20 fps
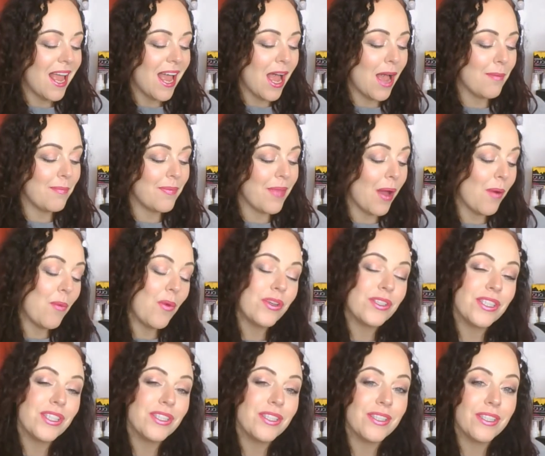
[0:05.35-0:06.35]
I
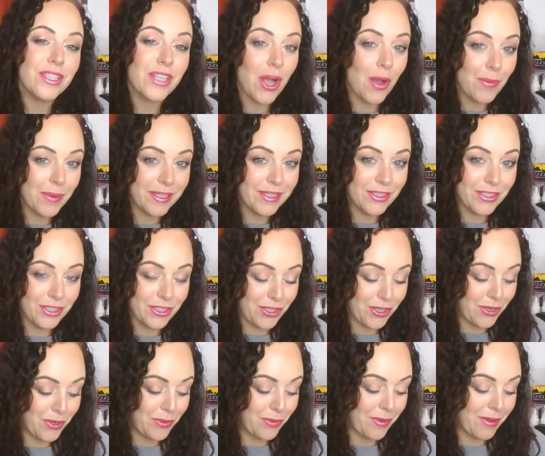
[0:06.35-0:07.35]
wasn't going to
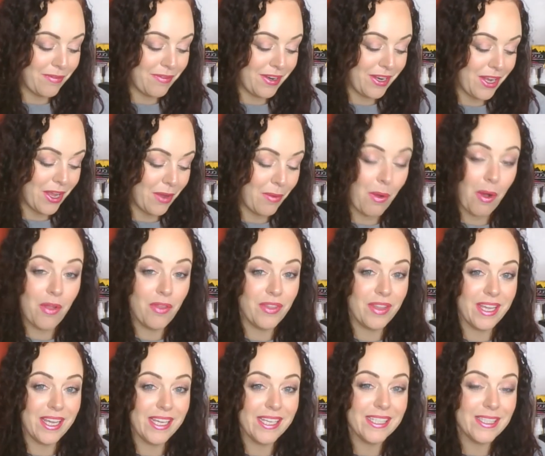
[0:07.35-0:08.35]
do a video on
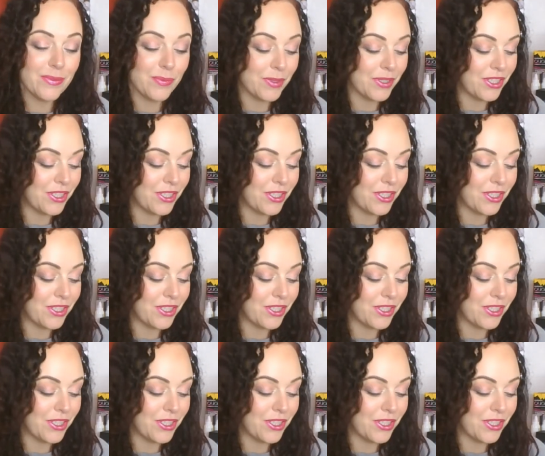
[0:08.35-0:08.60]
these,